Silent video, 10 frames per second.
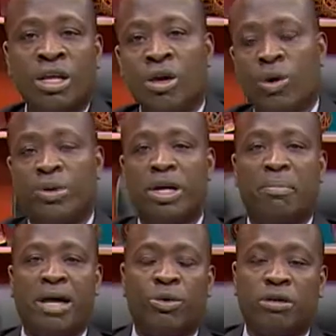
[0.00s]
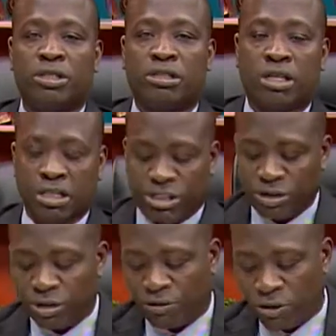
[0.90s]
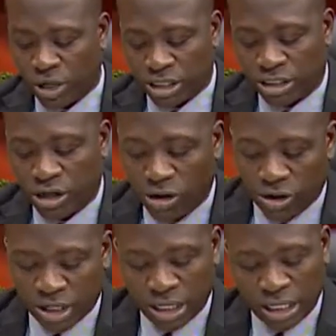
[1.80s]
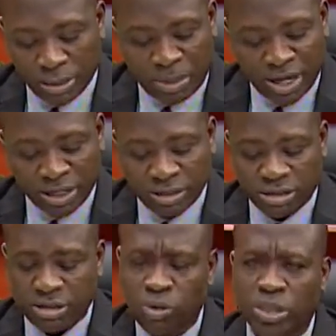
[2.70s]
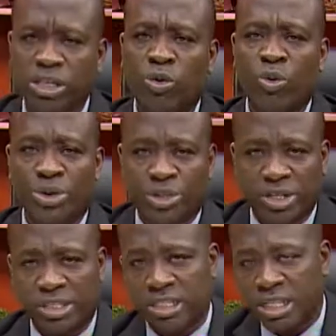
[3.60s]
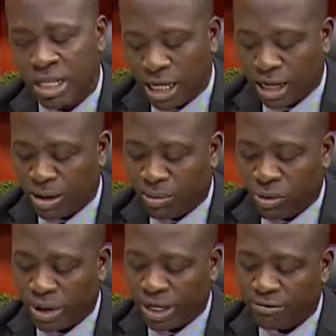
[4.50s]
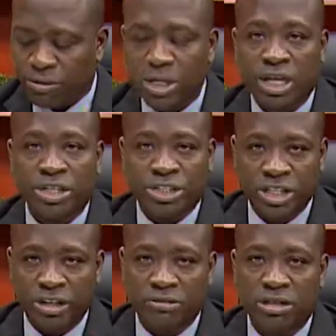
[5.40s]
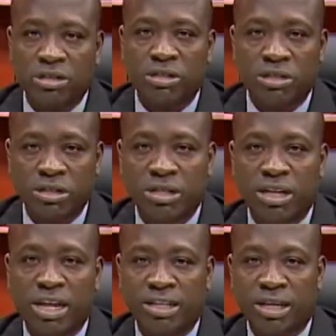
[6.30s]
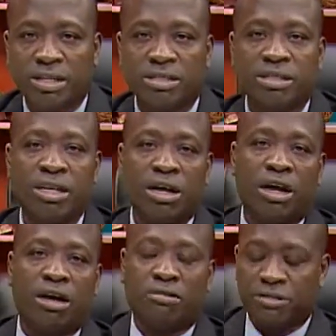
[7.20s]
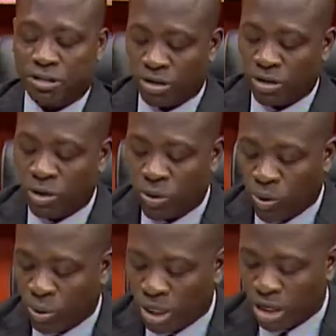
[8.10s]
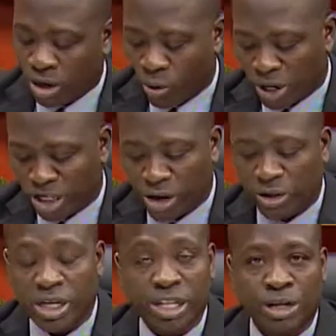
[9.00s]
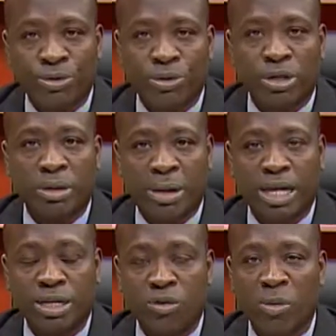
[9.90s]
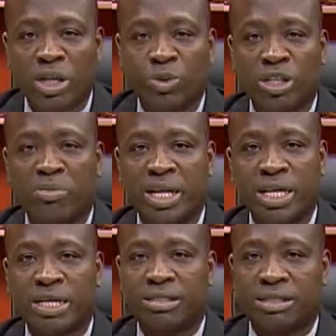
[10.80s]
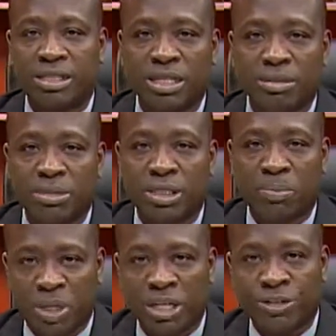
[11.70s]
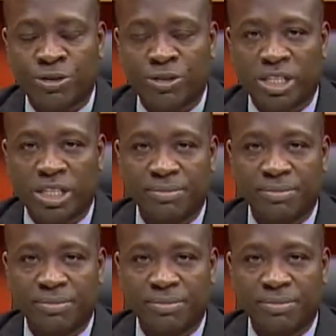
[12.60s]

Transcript: When we come back, we'll continue to focus on independence. Was it worth it? What have we achieved 39 years after we went down that road? Back in a moment with my guest, Mr. Peter Josie.